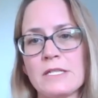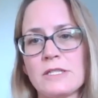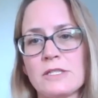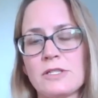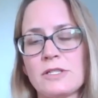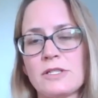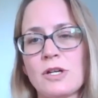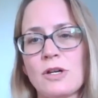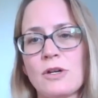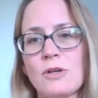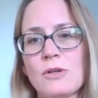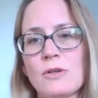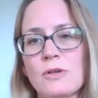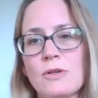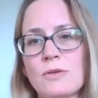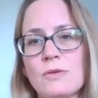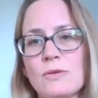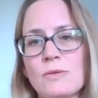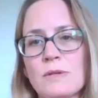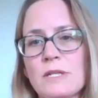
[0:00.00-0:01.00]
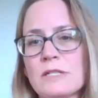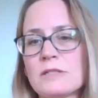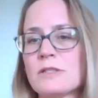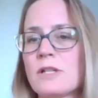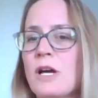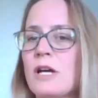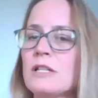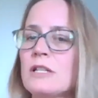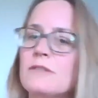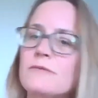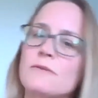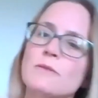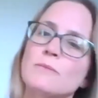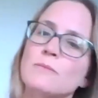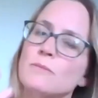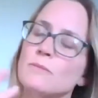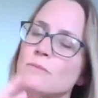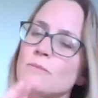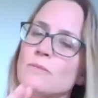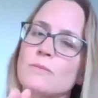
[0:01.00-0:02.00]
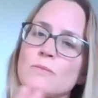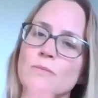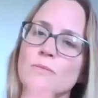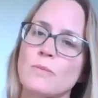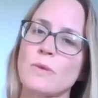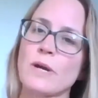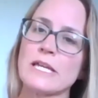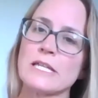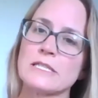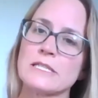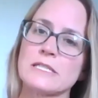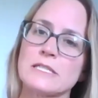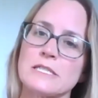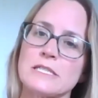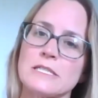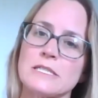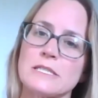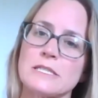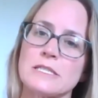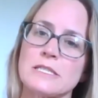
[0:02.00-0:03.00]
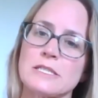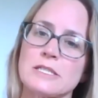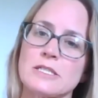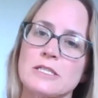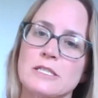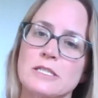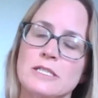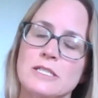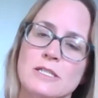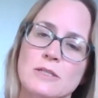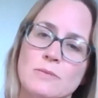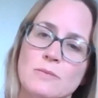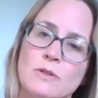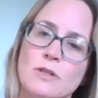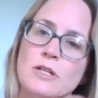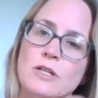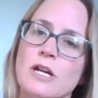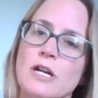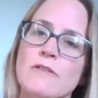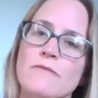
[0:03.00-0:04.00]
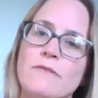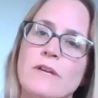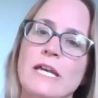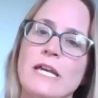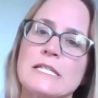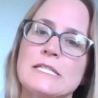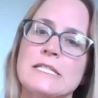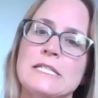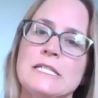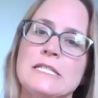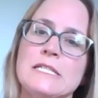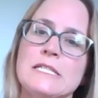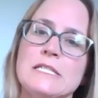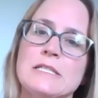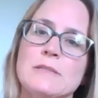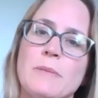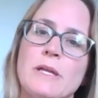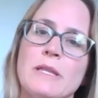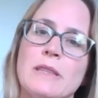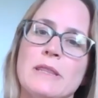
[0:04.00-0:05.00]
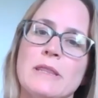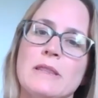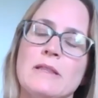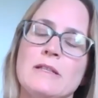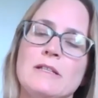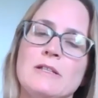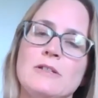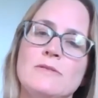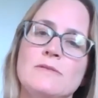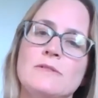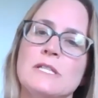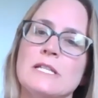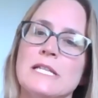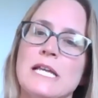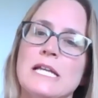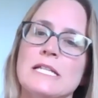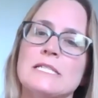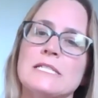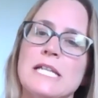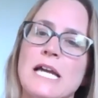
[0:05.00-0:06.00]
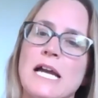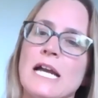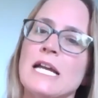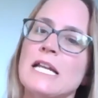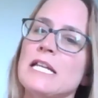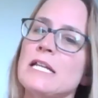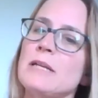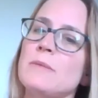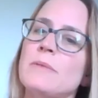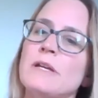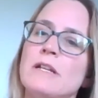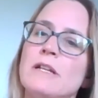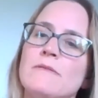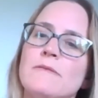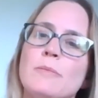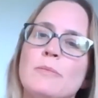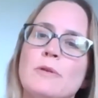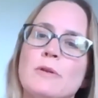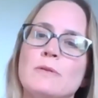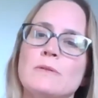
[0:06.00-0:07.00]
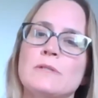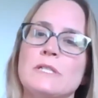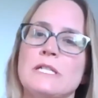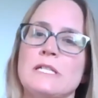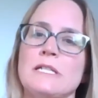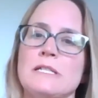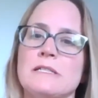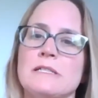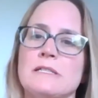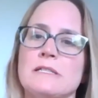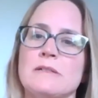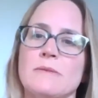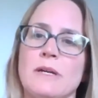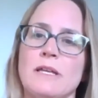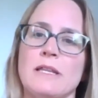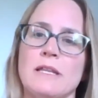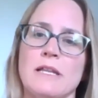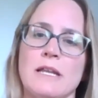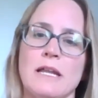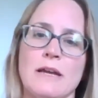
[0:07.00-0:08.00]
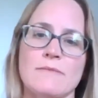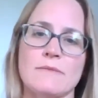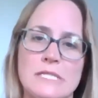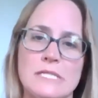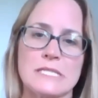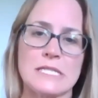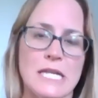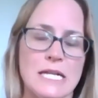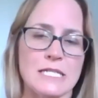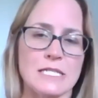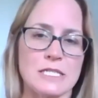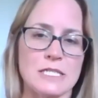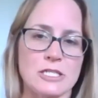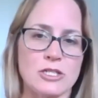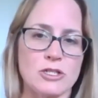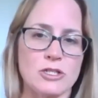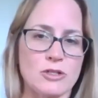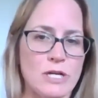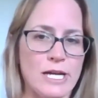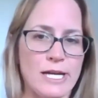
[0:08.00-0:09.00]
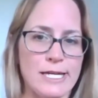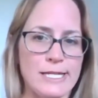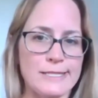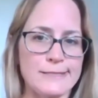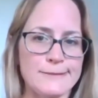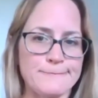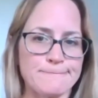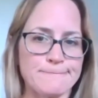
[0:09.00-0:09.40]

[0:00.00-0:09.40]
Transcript: So there's all different ways to work on vaccines, but using that tiny bit of a protein is the way that I've decided to try.